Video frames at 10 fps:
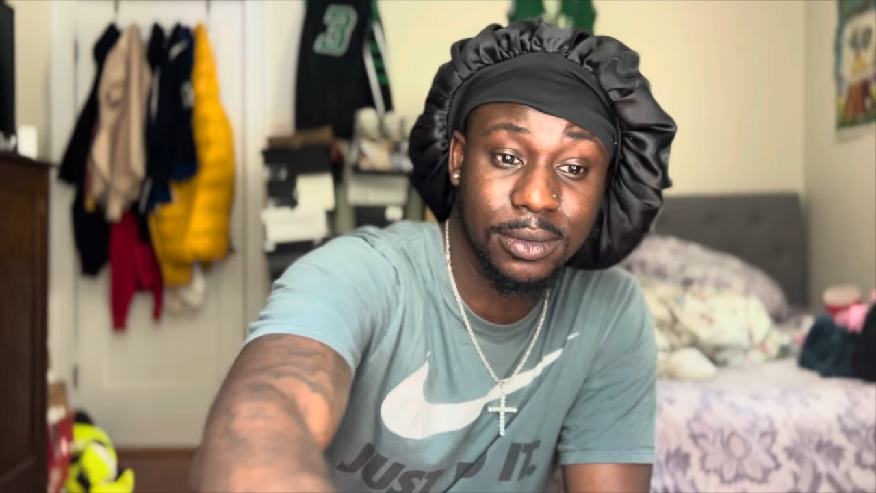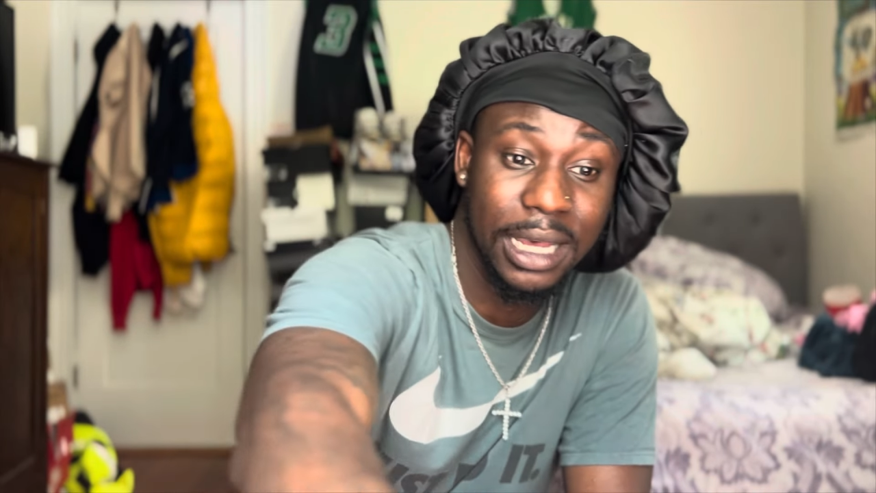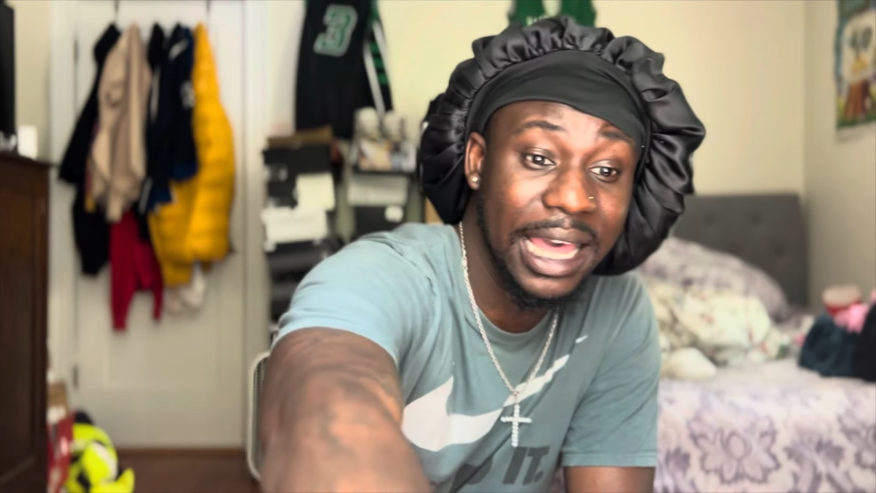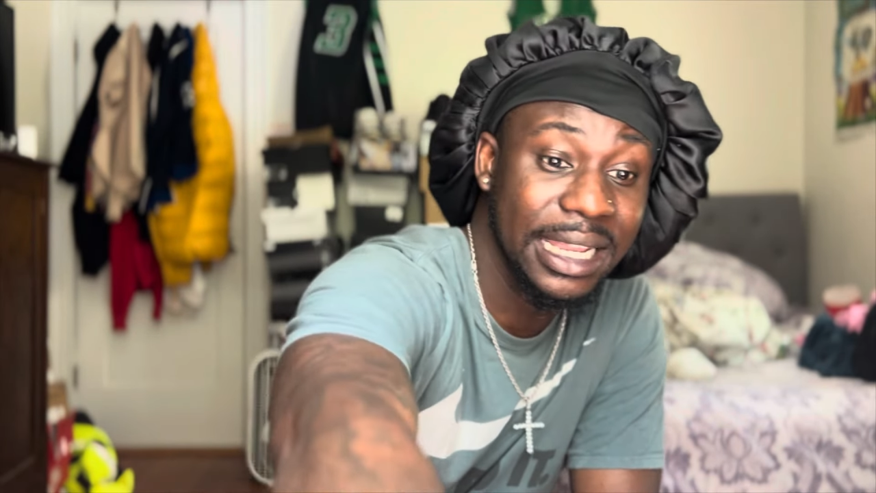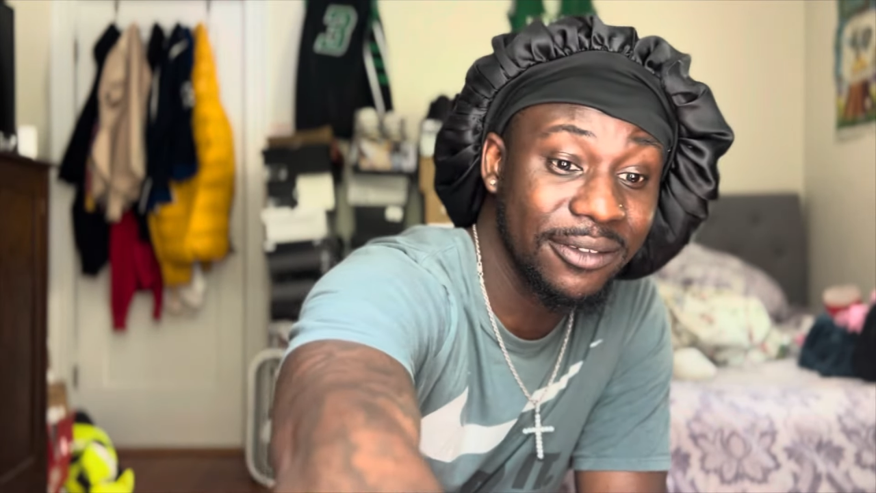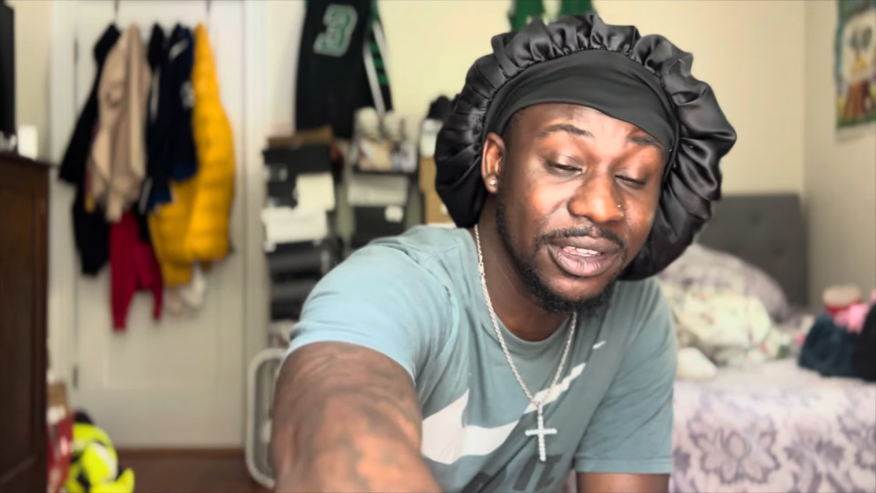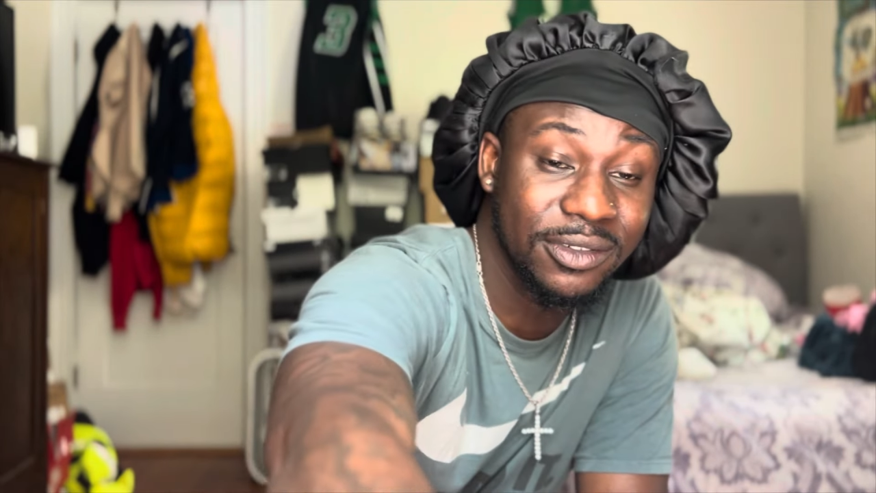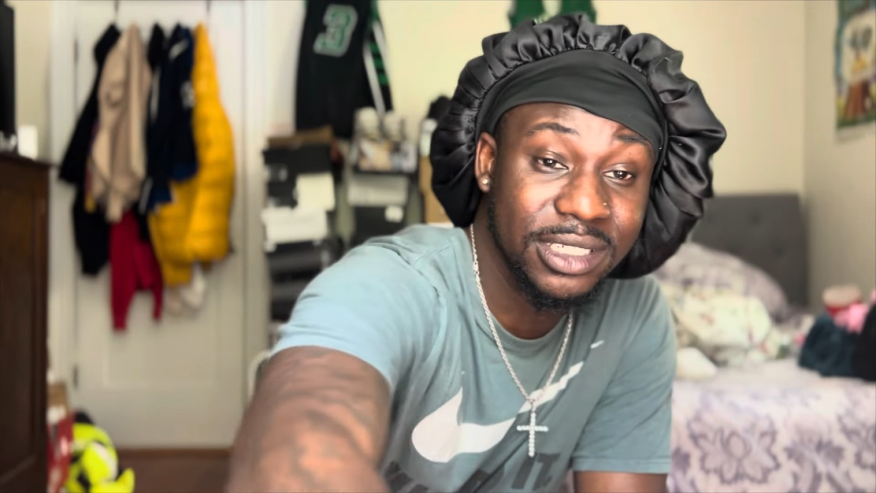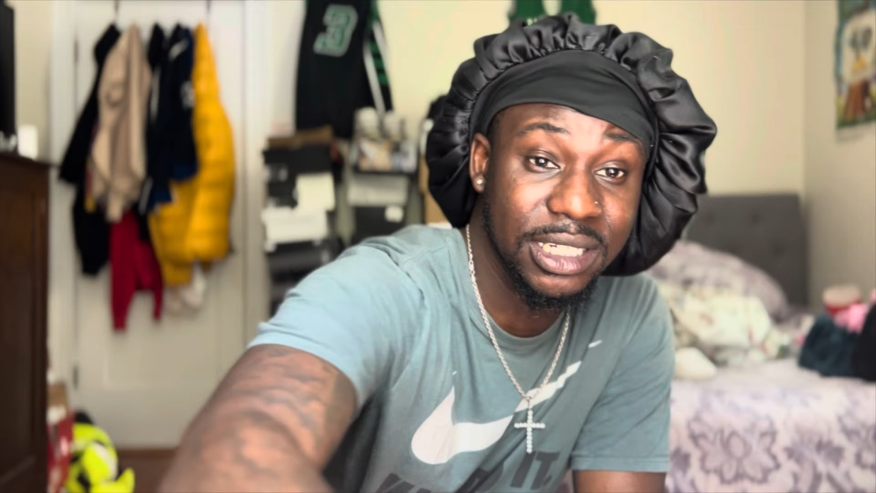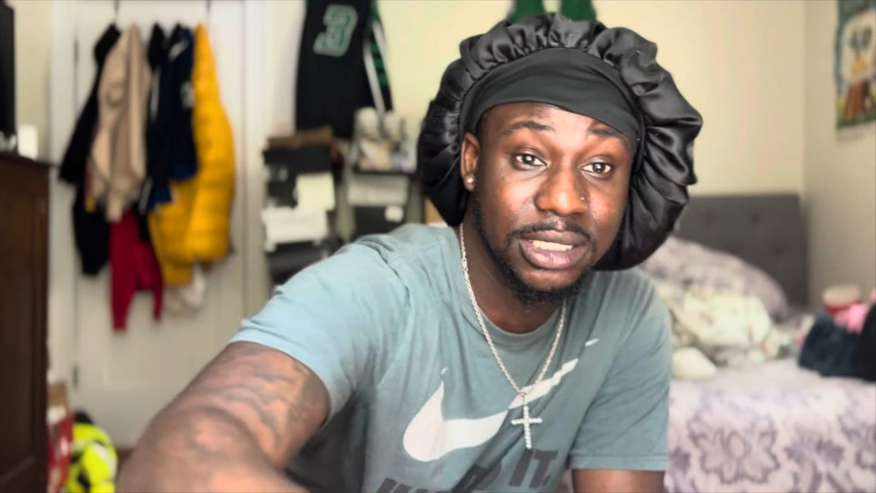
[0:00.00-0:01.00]
I never even
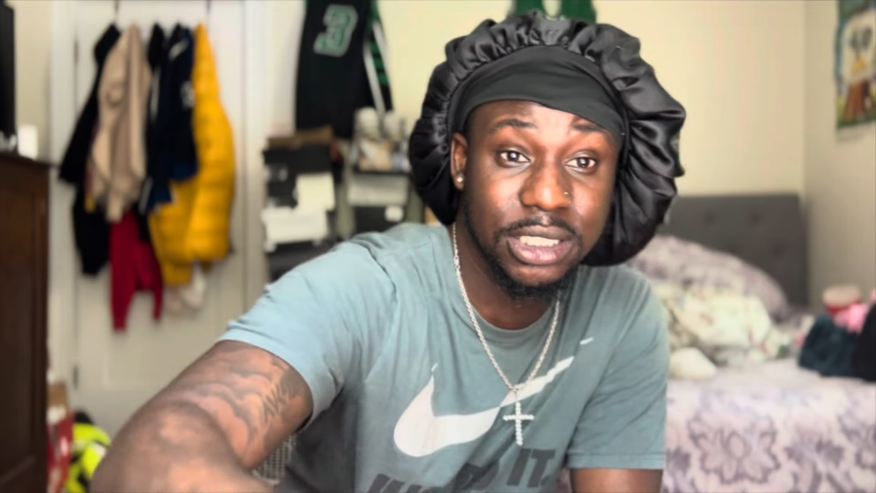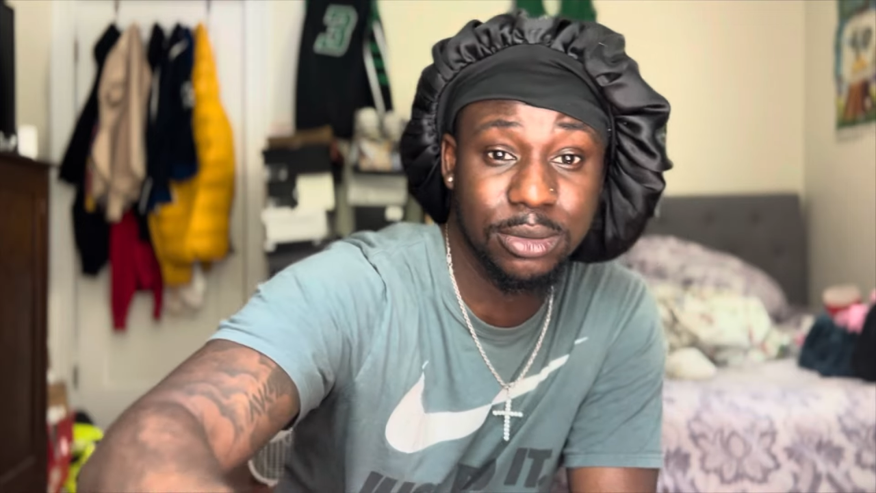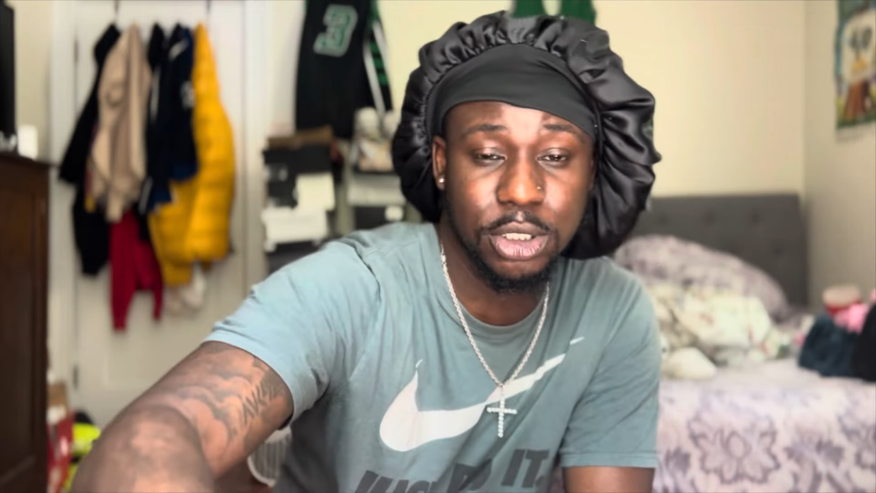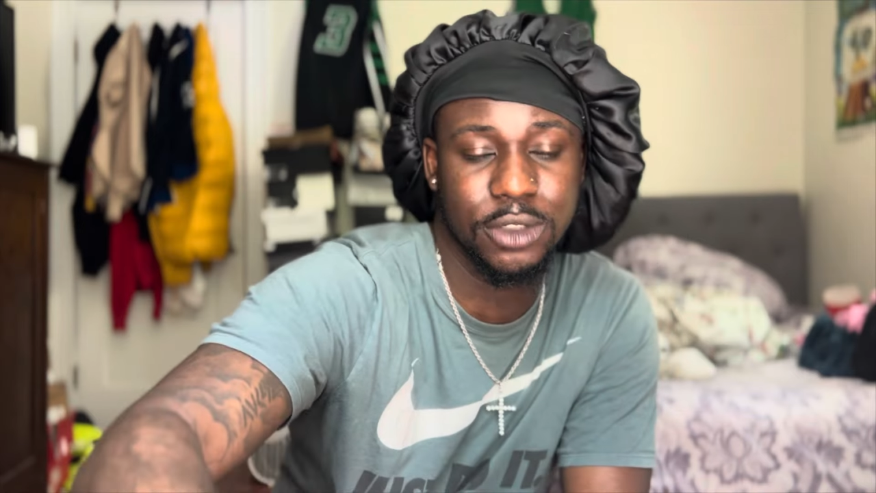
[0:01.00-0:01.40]
touched this much